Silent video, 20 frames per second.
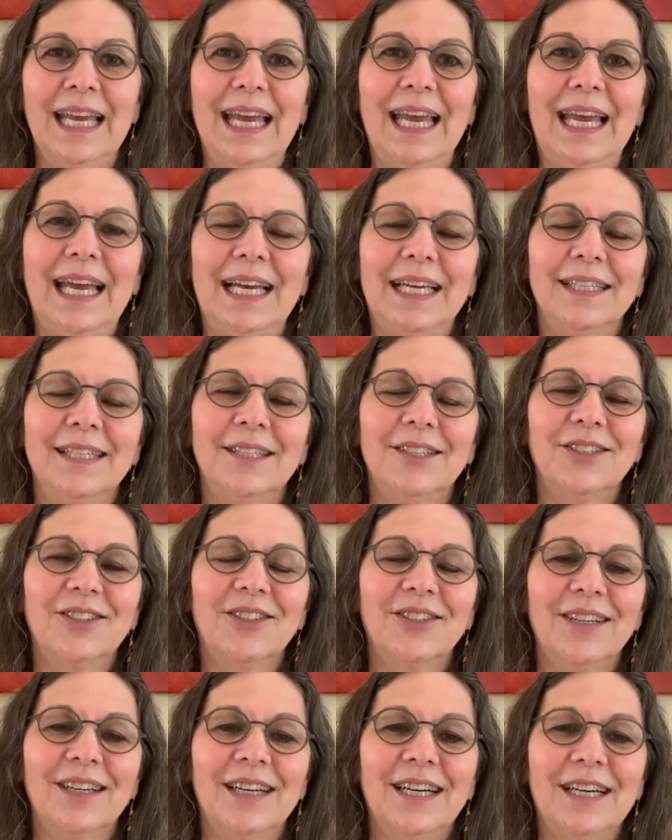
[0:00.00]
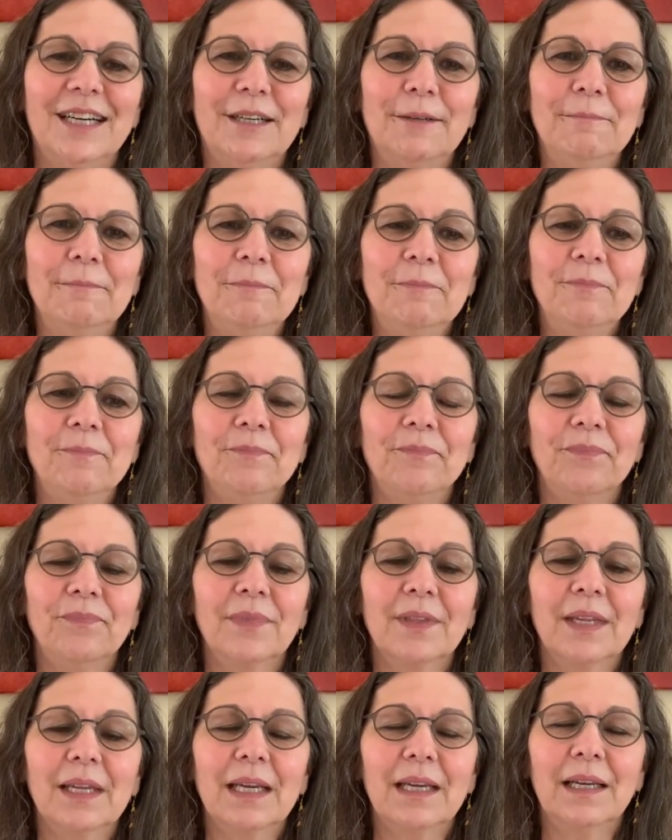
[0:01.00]
And
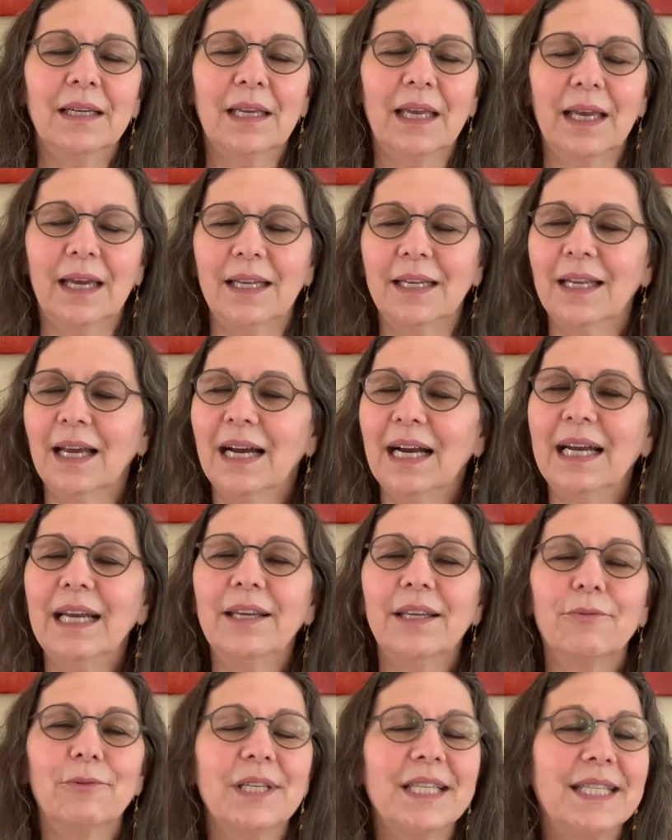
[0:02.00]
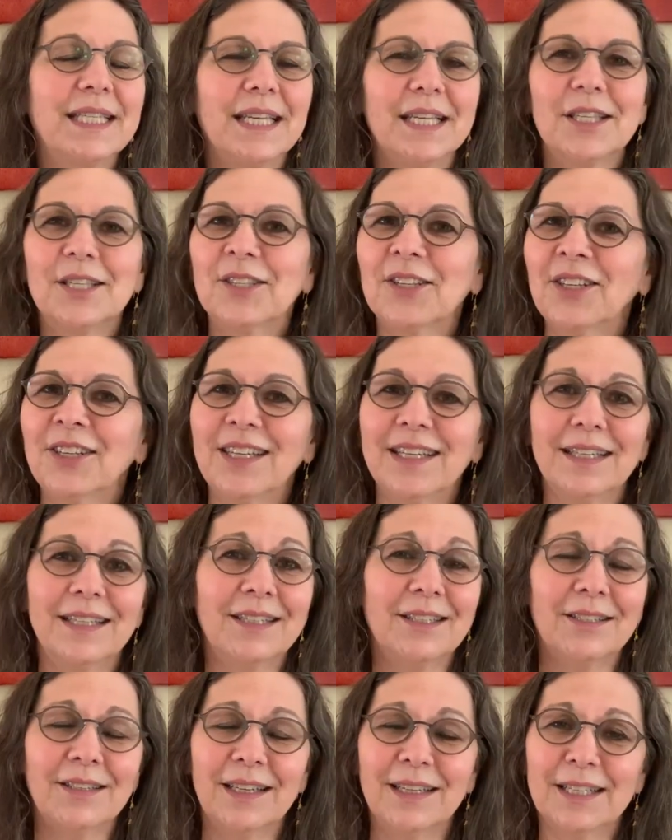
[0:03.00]
again, I resisted
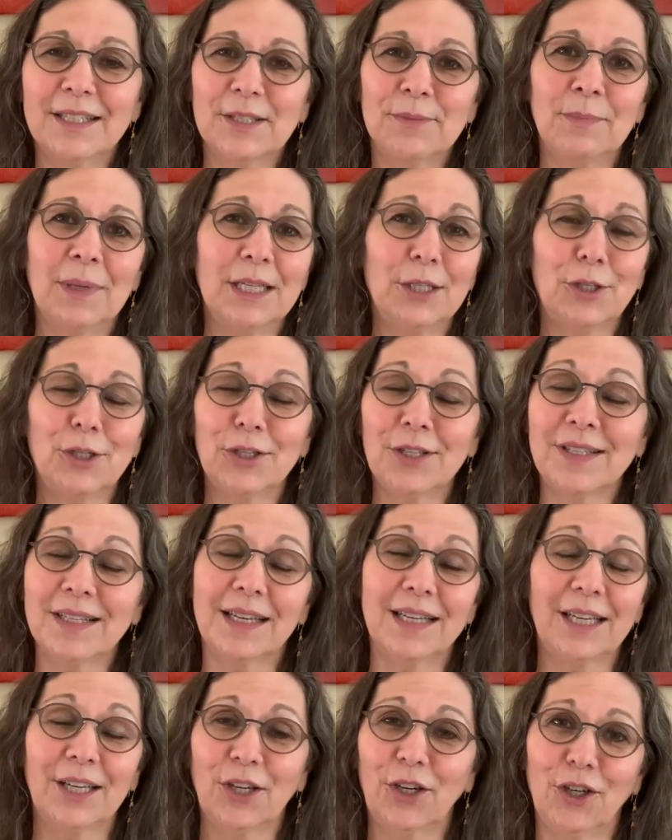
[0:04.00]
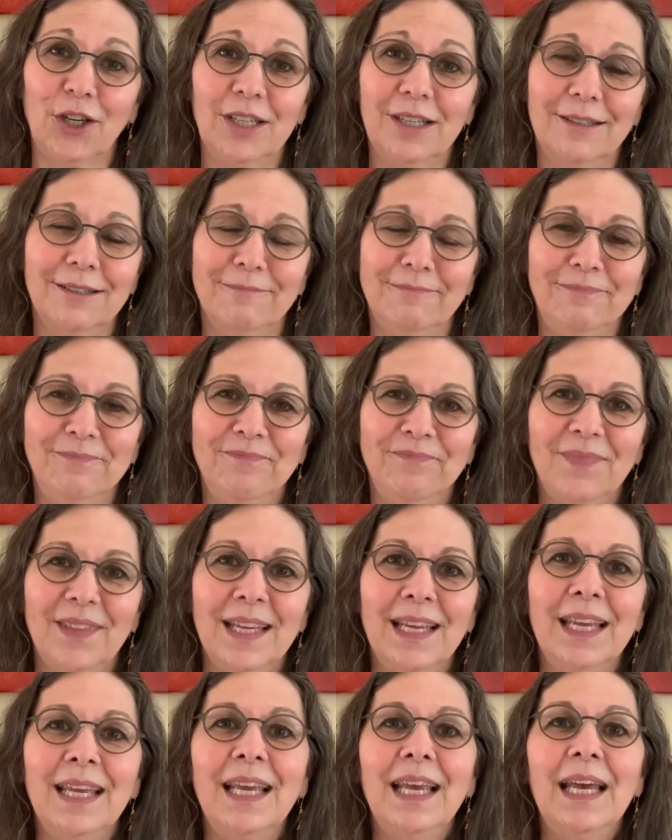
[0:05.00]
it as much as I could.
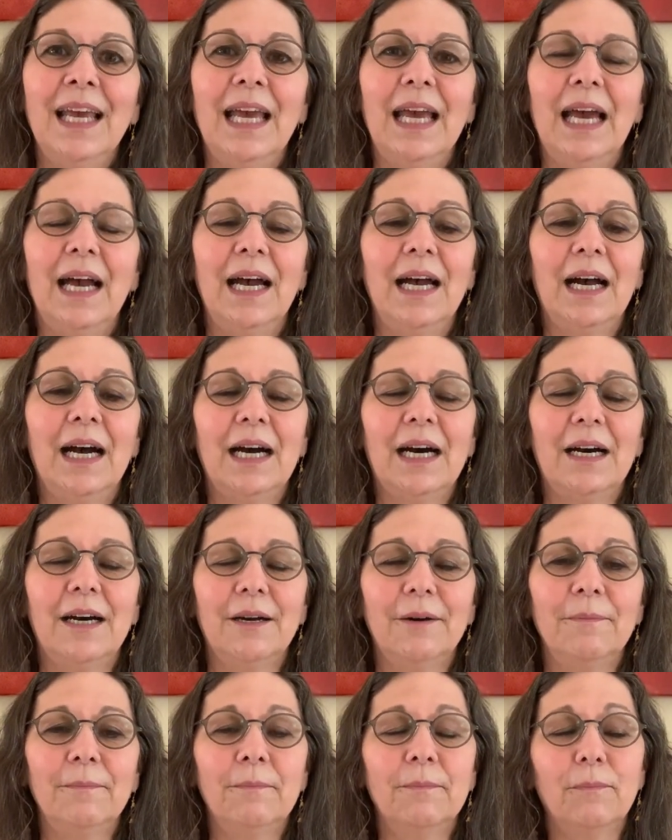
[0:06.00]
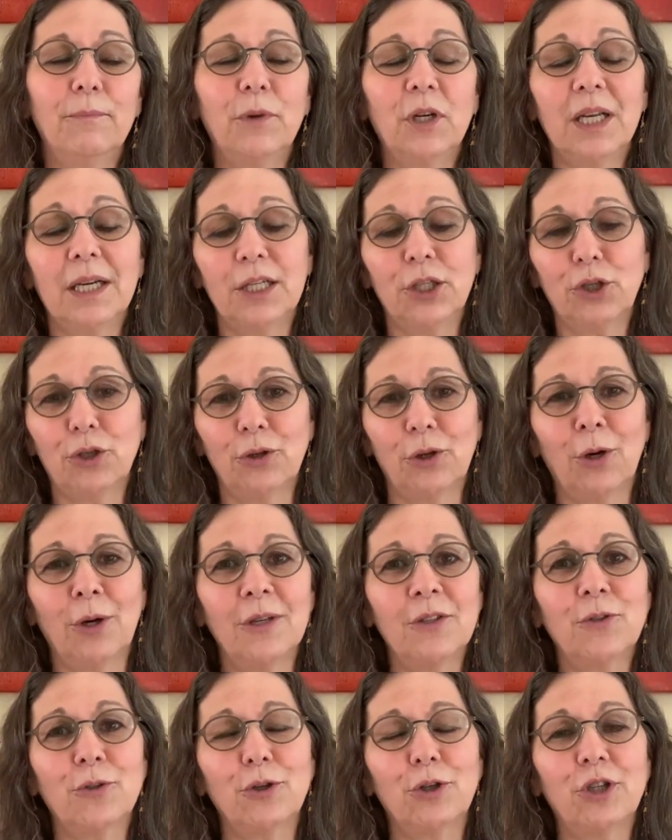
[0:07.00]
What I should
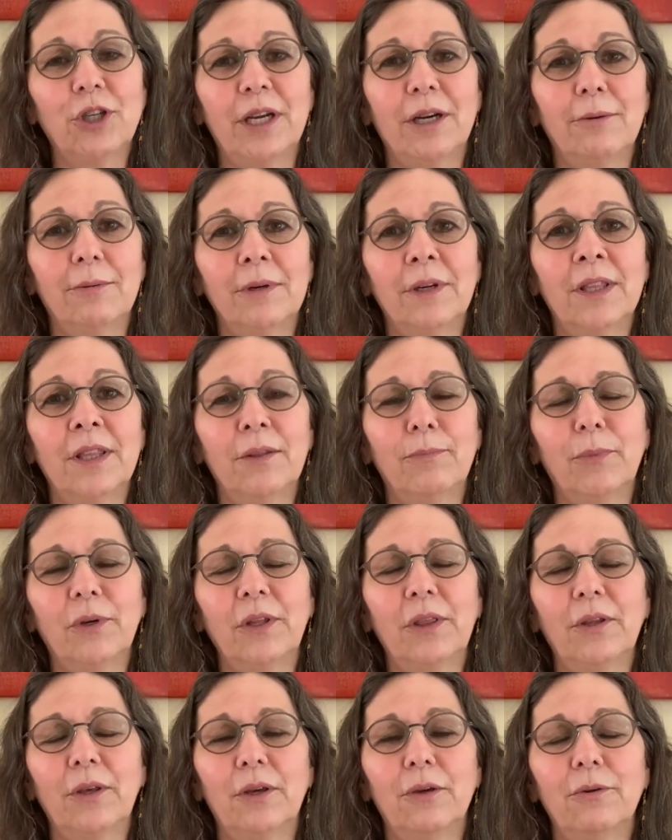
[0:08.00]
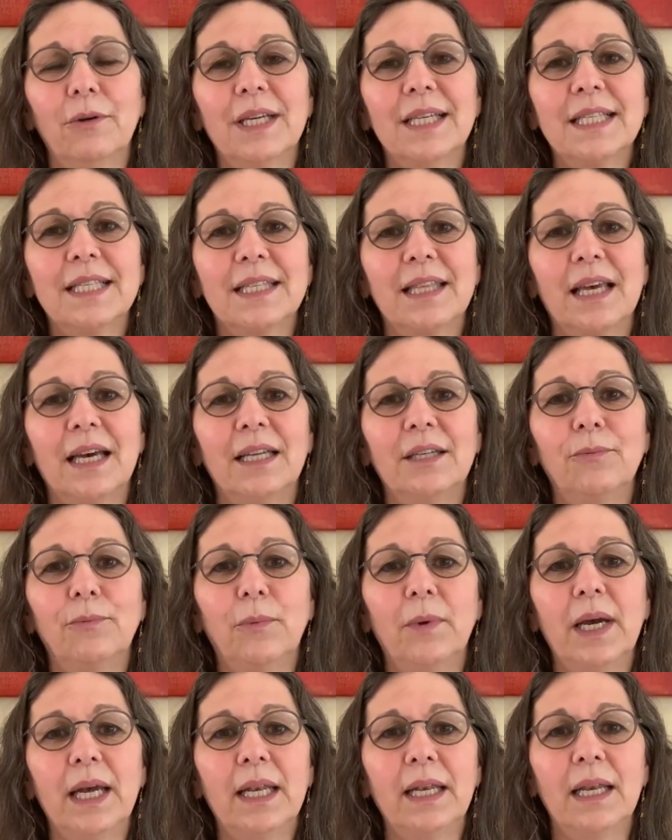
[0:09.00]
also share with you is that
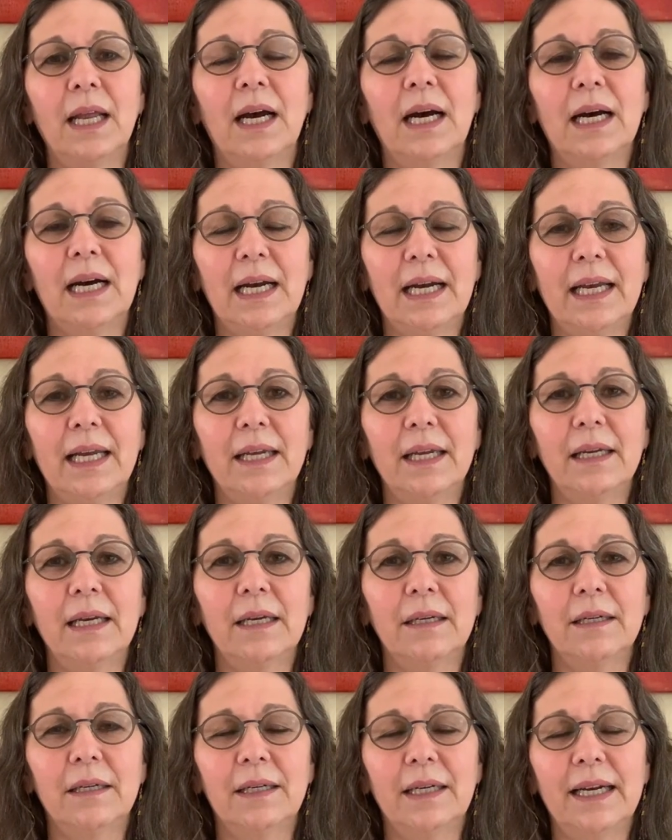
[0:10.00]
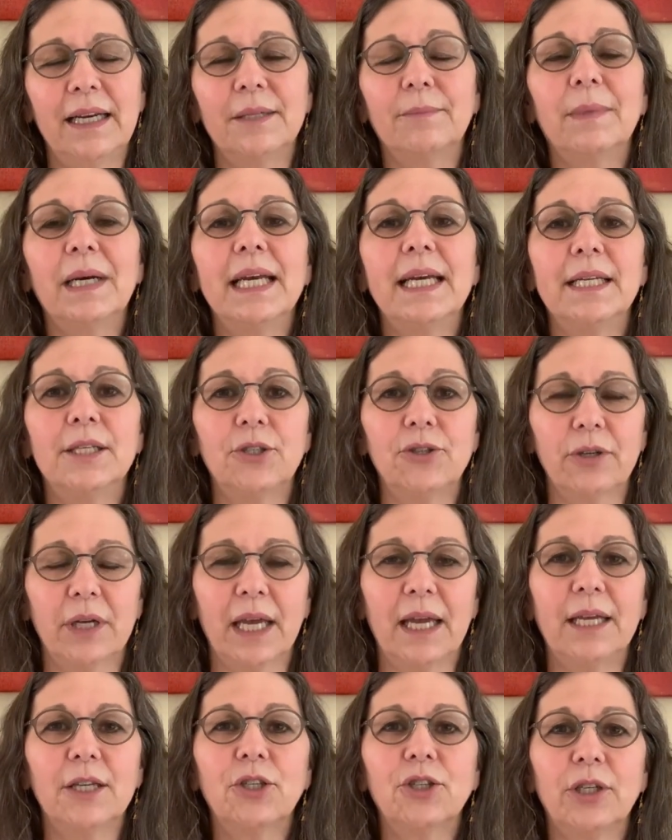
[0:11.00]
when I had my
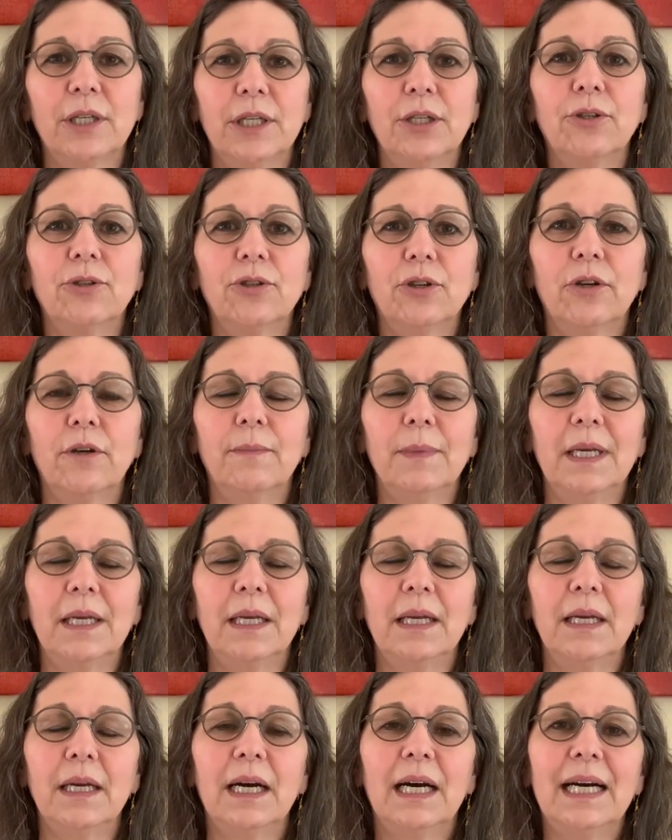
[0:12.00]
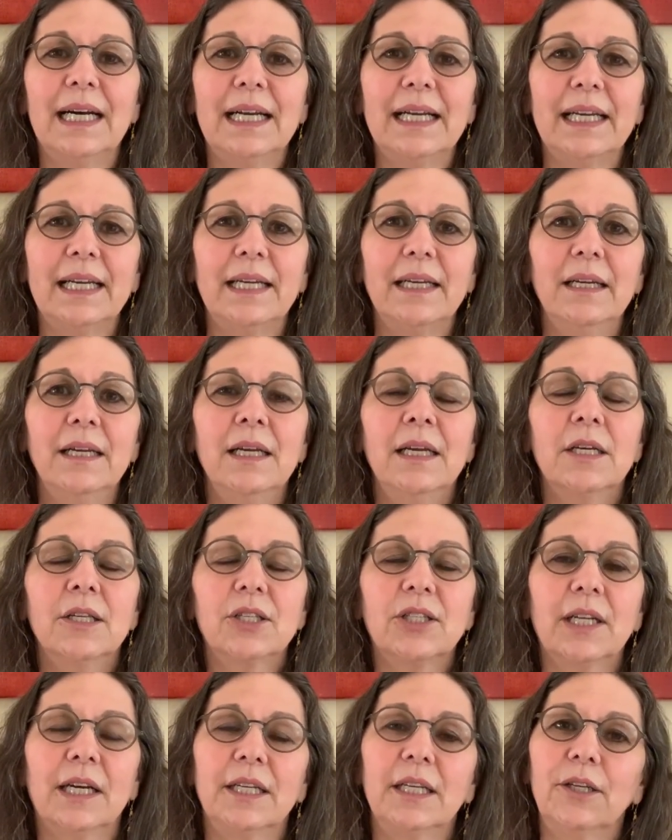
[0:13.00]
education in Germany, I
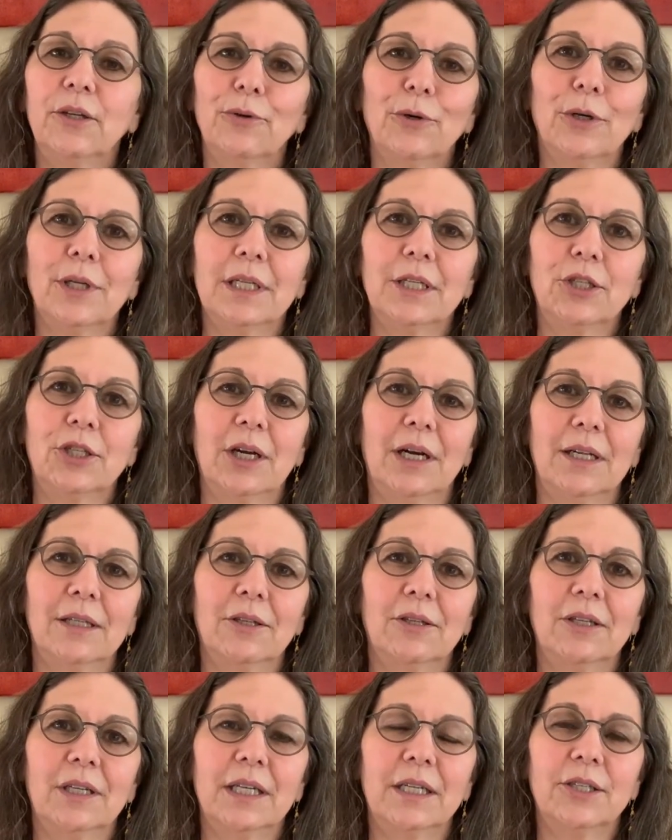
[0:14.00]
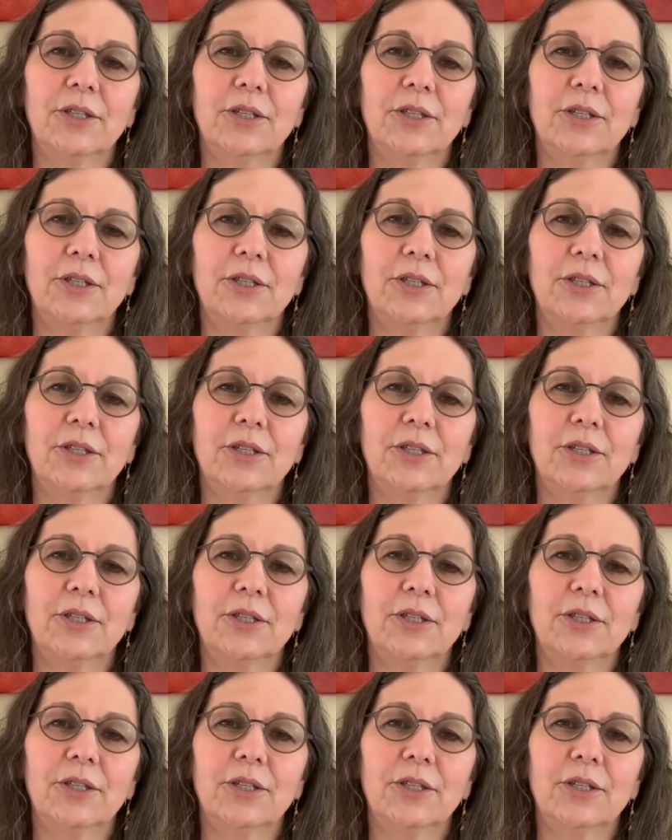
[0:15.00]
studied early childhood